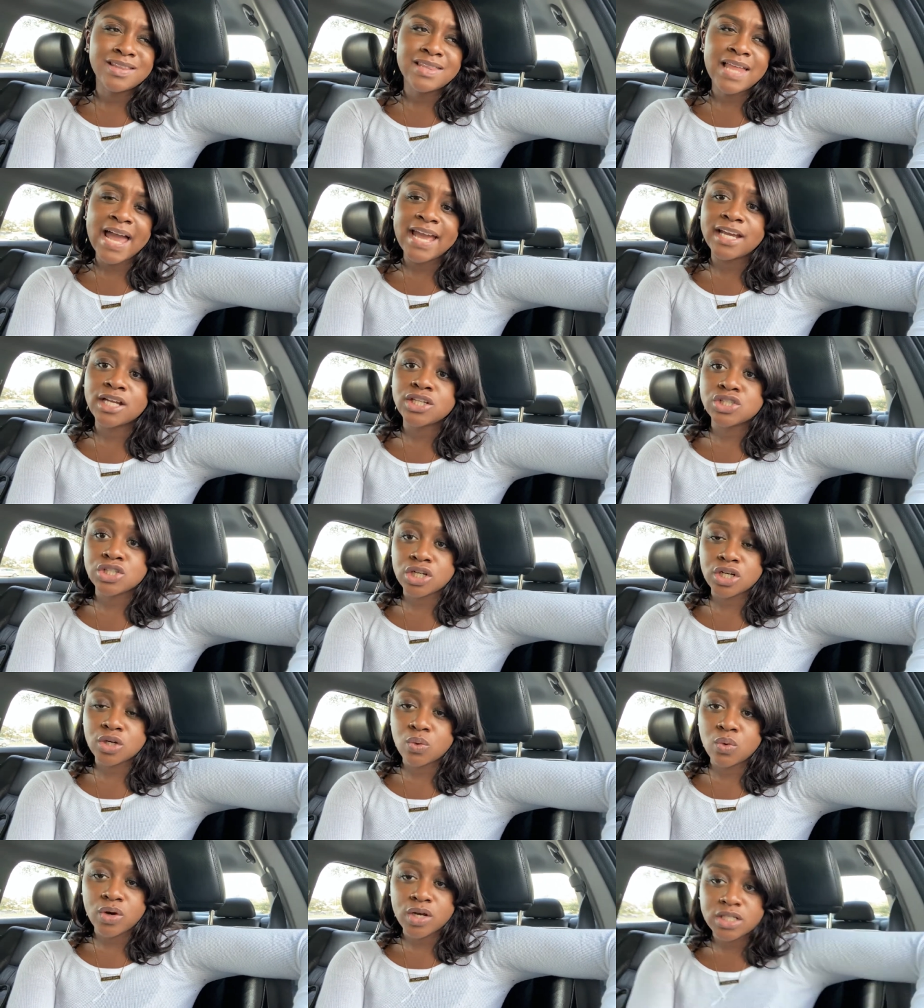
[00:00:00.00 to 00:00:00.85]
like
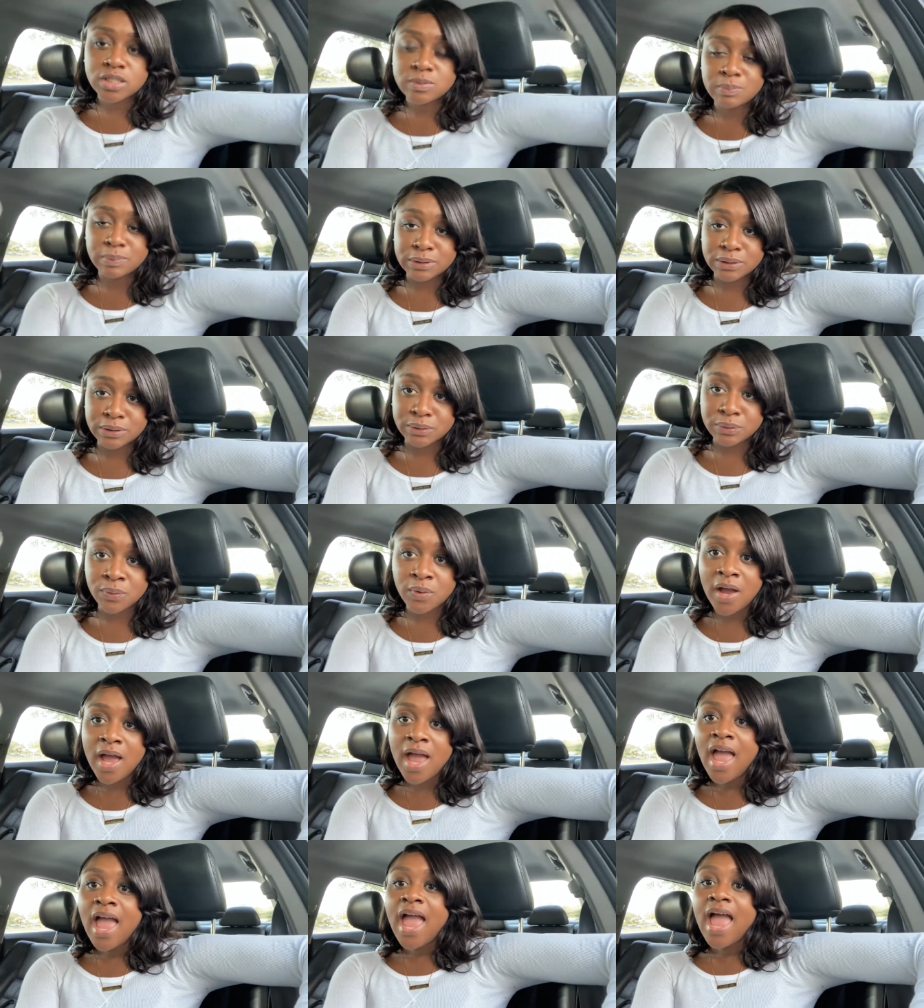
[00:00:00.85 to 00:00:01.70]
turquoise
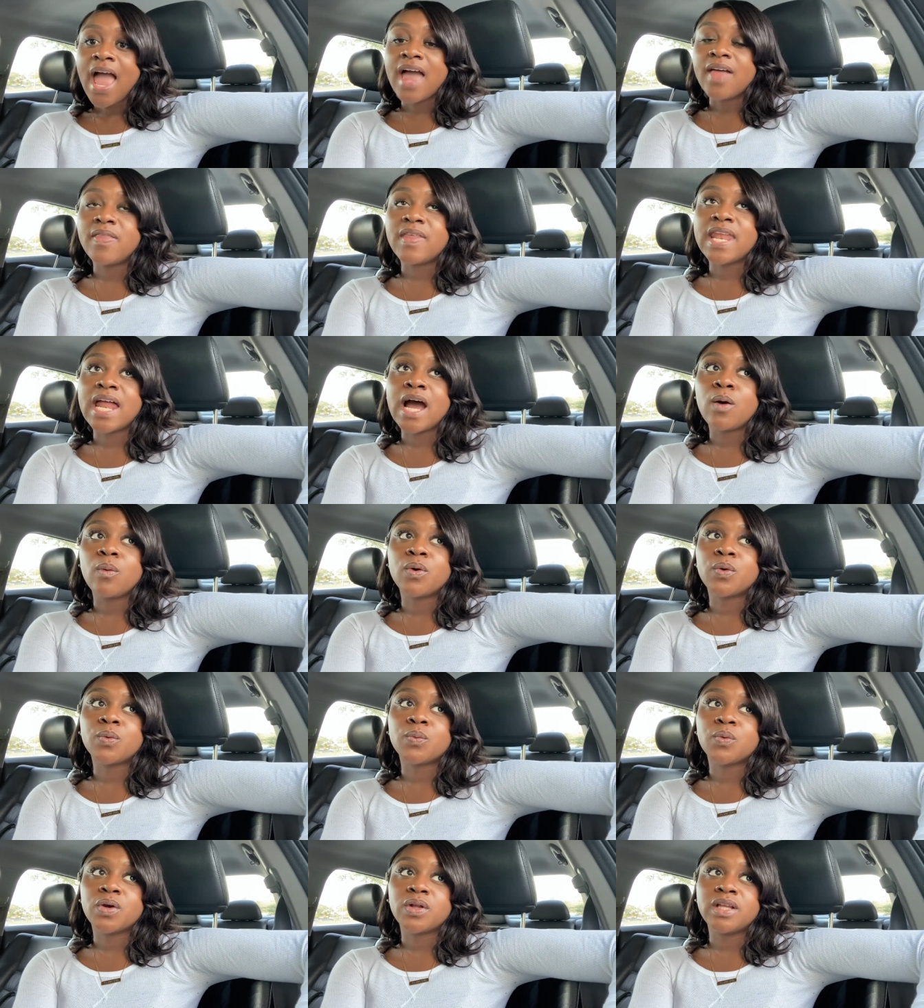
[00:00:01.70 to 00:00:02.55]
blue and then I
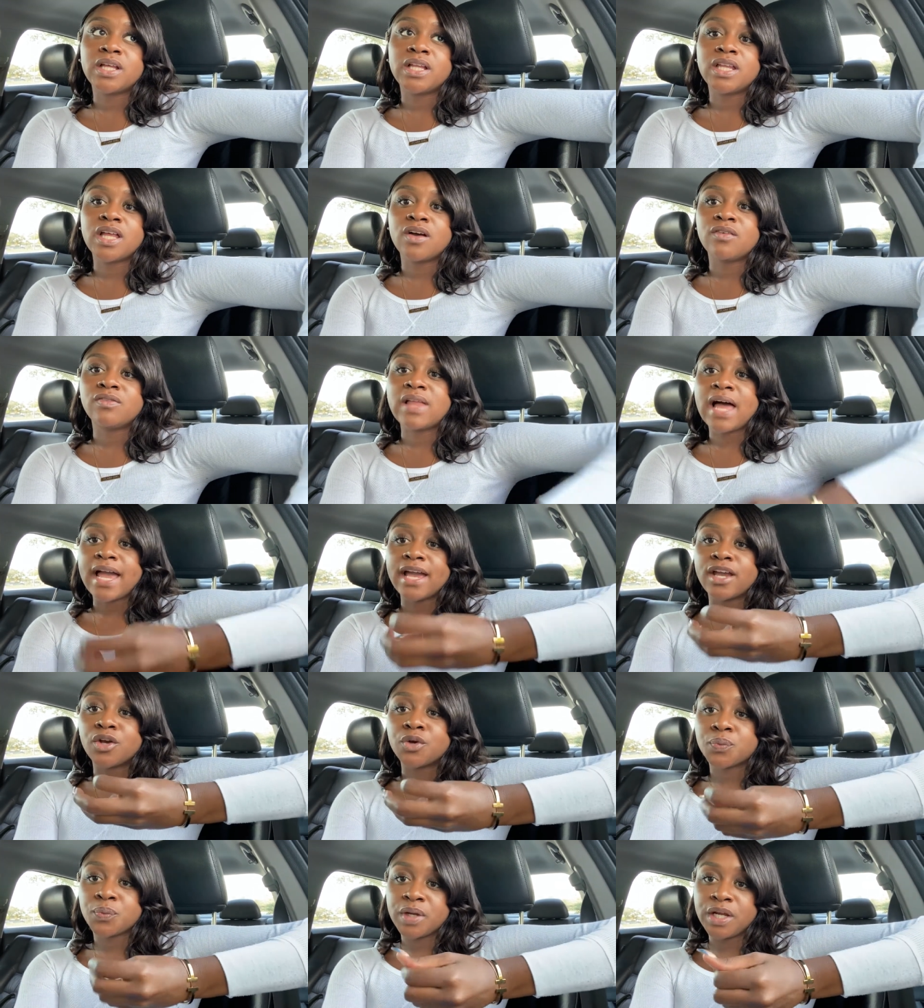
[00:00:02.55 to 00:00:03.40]
would really love
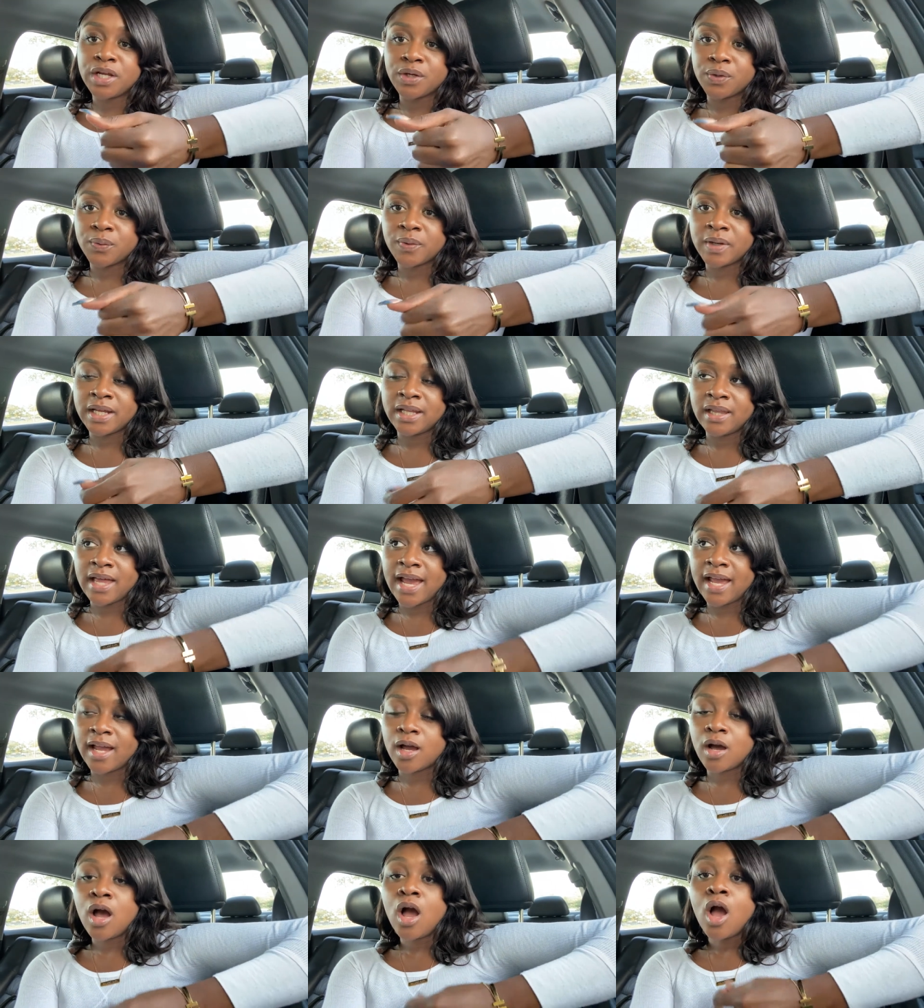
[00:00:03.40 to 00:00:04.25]
like greenery,
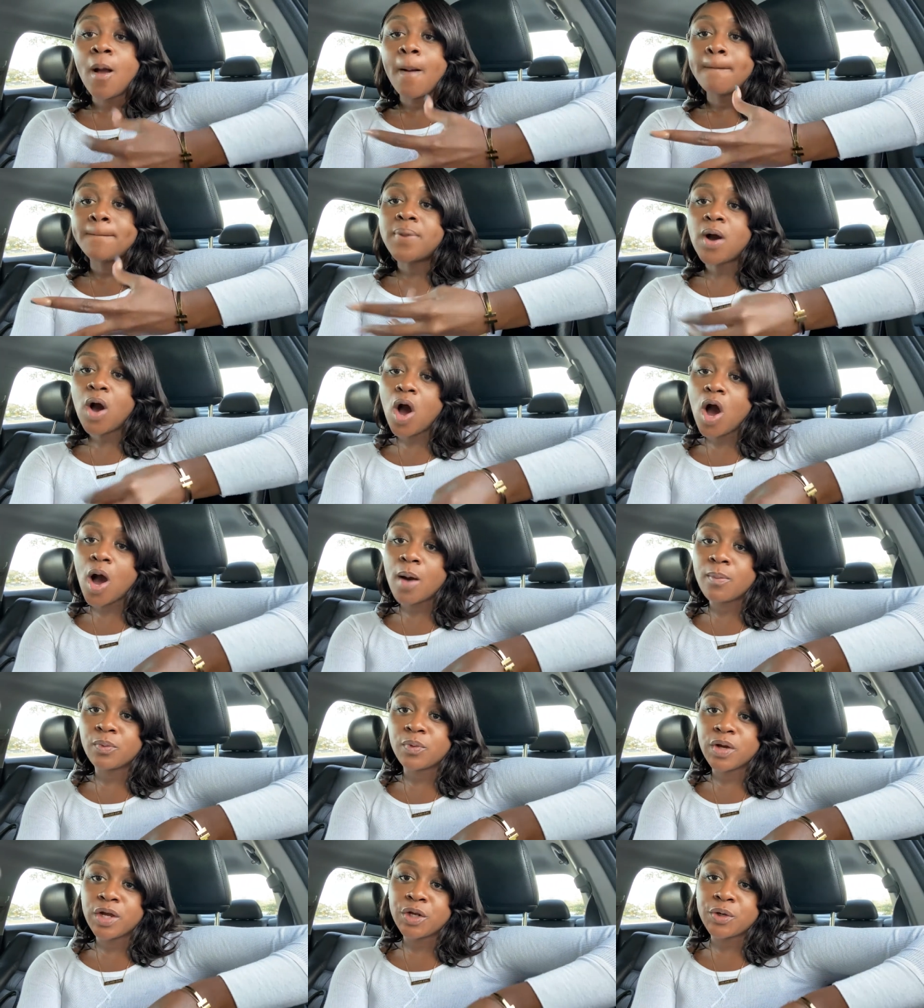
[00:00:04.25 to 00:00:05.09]
like
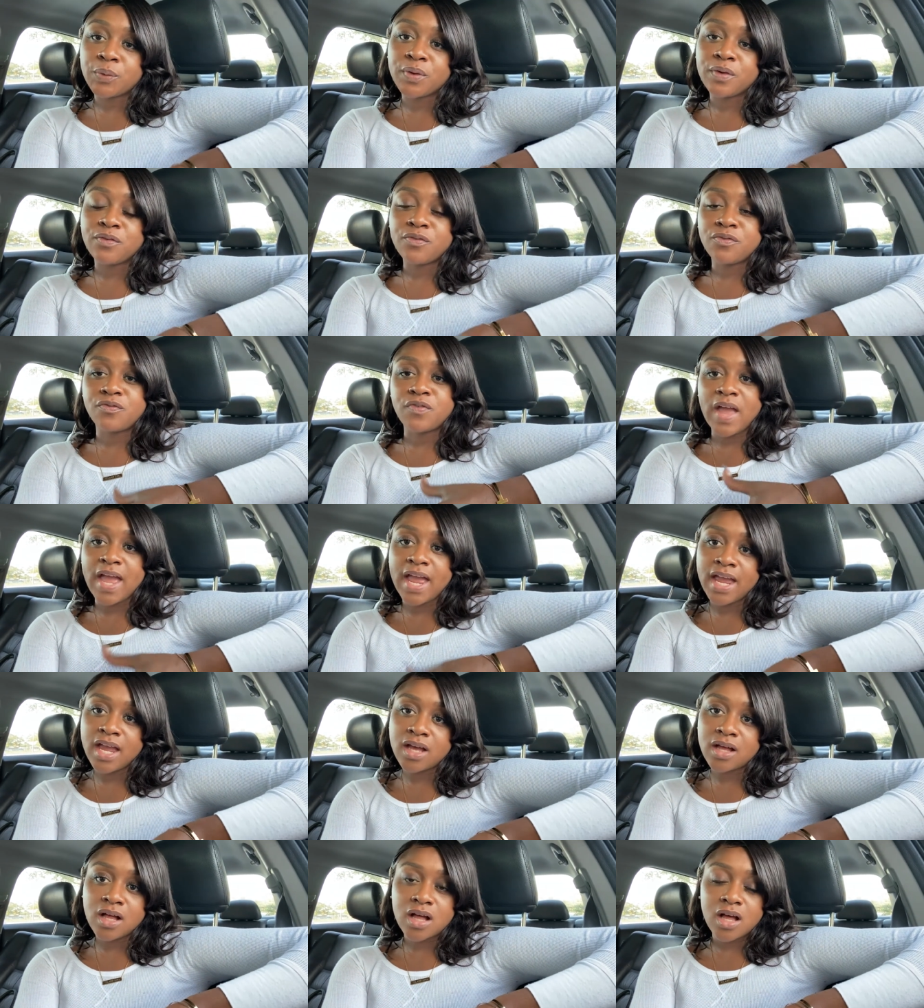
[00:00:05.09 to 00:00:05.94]
palm greenery,
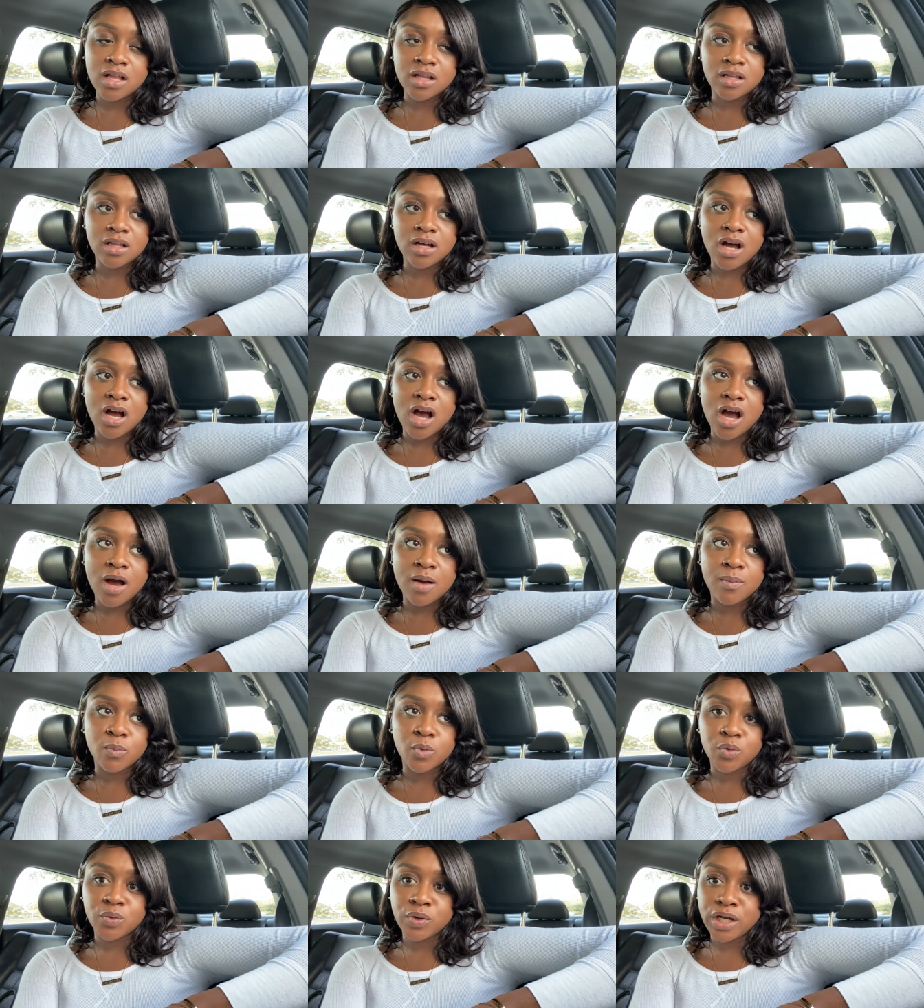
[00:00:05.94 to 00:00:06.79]
fake
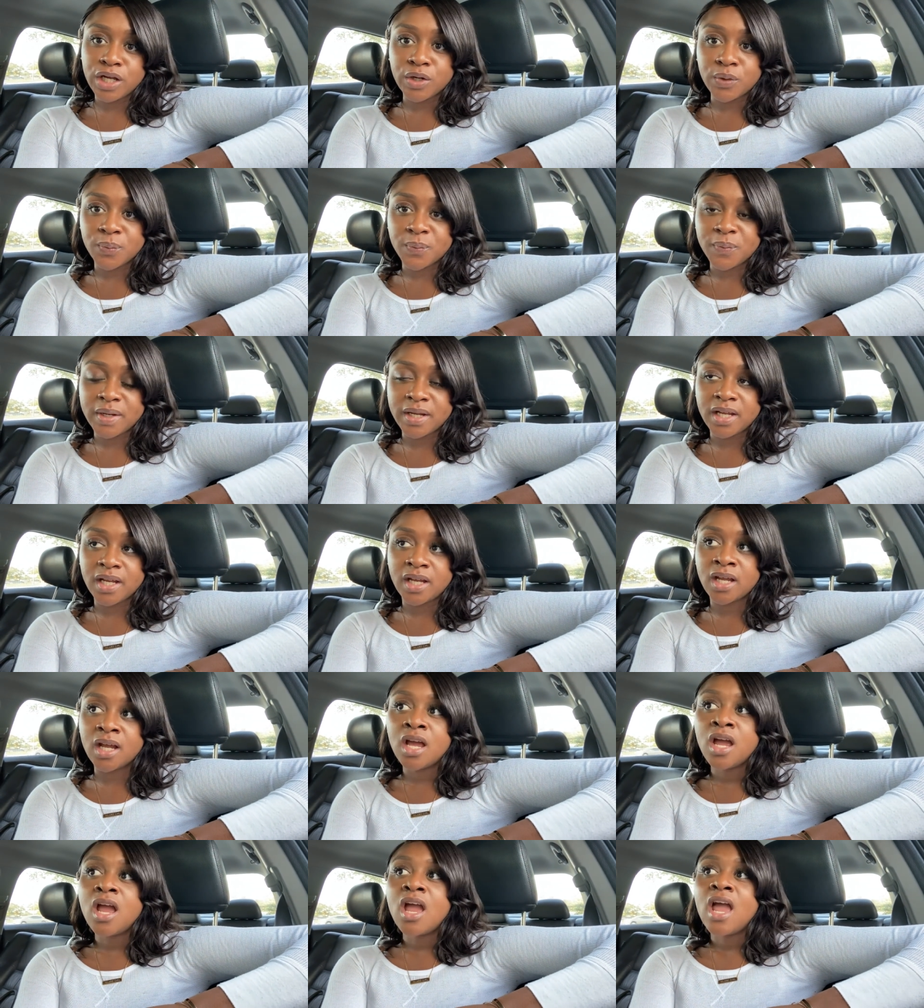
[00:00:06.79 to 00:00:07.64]
um,
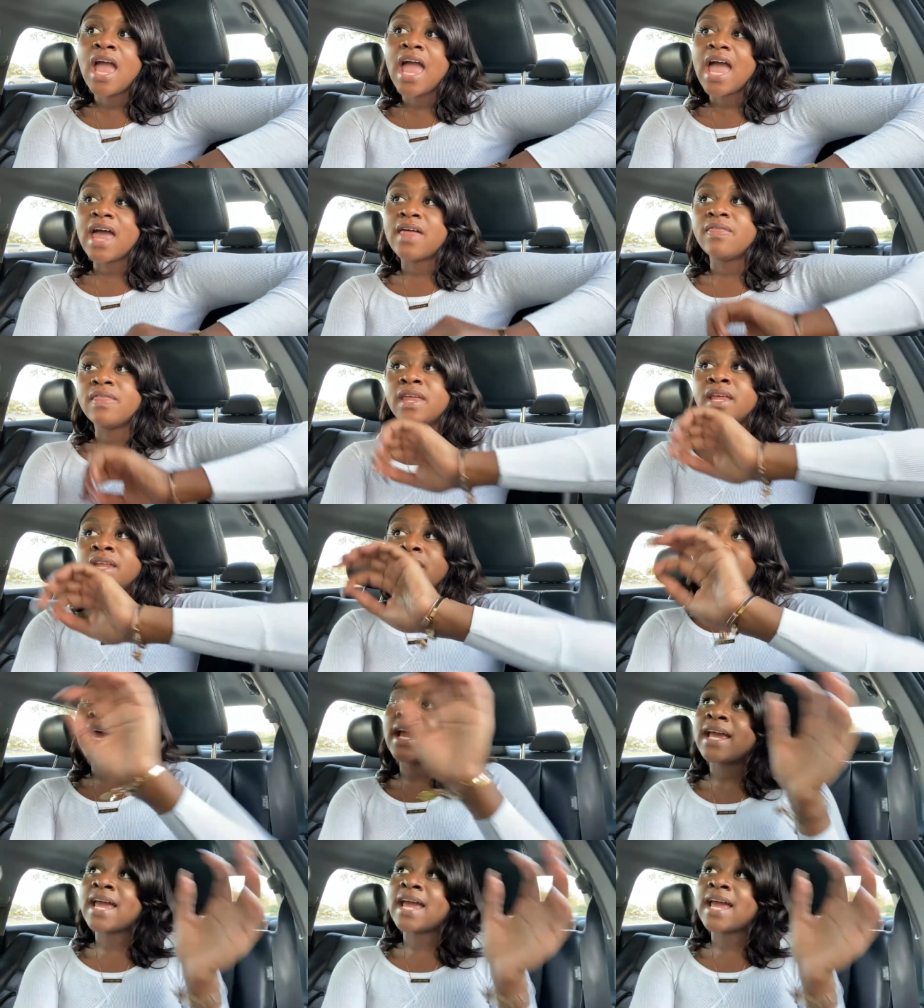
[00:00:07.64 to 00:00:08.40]
greenery, and then